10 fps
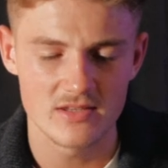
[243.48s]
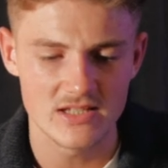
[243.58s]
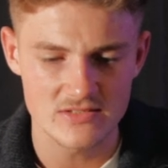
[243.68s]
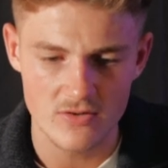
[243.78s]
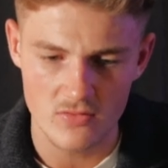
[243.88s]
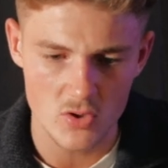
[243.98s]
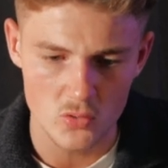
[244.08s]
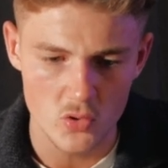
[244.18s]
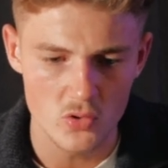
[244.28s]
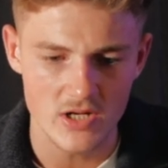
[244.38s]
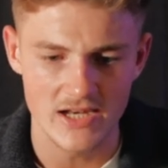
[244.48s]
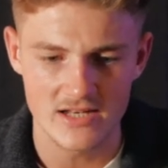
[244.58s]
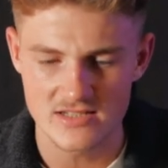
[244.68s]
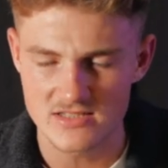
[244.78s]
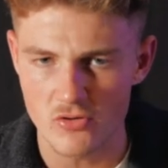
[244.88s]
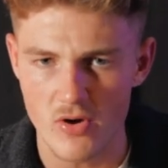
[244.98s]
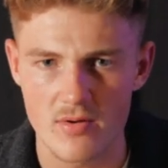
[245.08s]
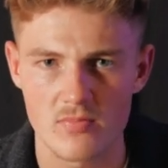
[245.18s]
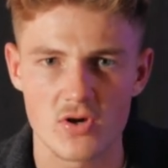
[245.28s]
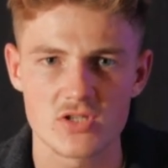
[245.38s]
That's a very good hook and attention
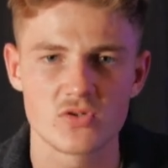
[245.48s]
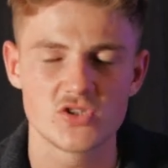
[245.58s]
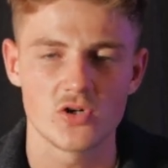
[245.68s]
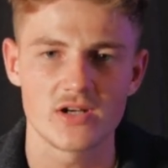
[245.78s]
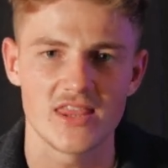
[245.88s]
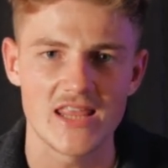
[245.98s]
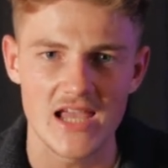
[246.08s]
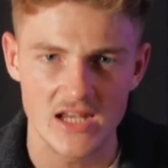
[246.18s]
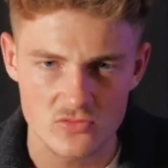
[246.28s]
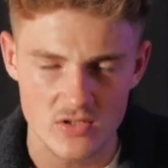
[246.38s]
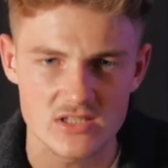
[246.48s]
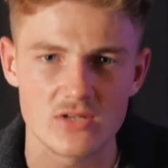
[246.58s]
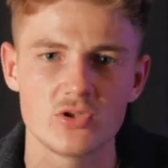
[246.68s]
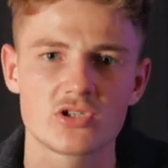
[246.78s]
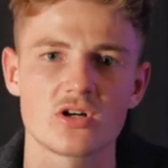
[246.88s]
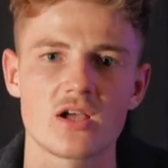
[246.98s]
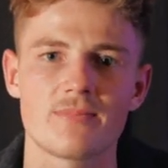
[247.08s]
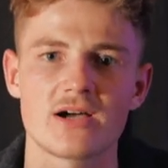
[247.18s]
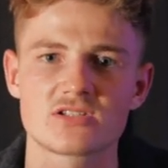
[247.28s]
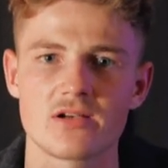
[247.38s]
grabber because we're talking in their interest and we're talking
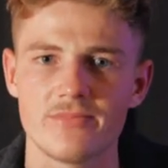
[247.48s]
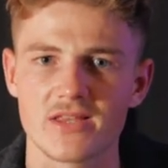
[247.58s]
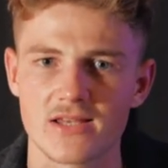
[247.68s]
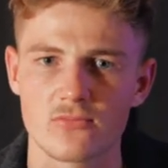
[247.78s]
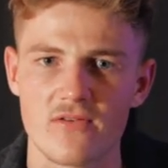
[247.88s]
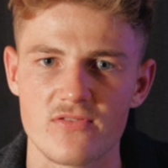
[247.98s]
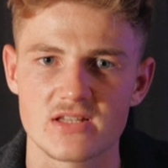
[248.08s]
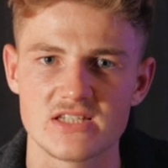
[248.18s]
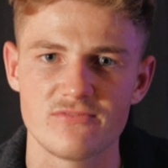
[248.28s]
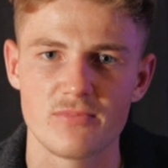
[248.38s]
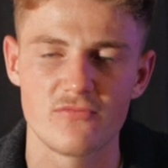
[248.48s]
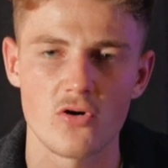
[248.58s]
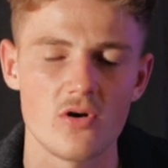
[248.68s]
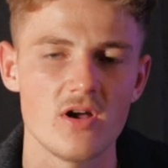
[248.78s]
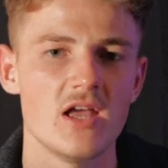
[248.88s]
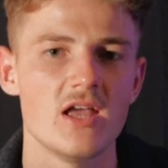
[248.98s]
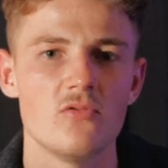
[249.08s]
about something that we have achieved before,